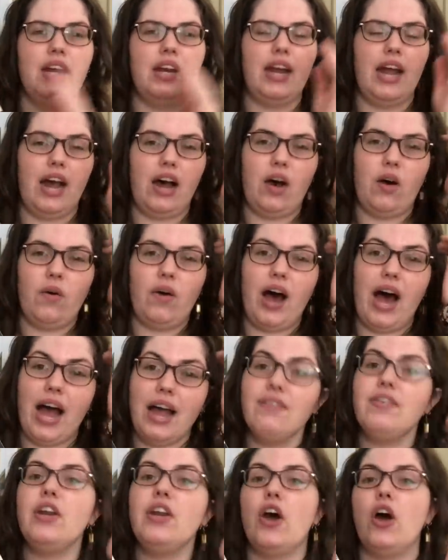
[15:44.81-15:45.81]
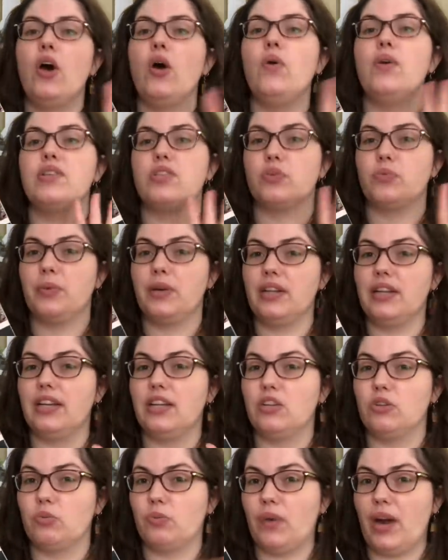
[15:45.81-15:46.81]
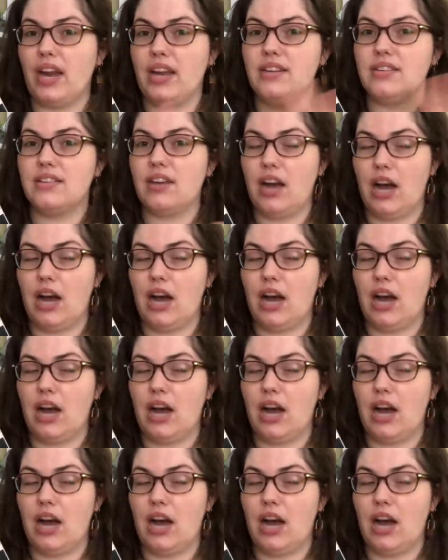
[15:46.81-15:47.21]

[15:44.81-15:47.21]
Now, Ivanhoe is a really great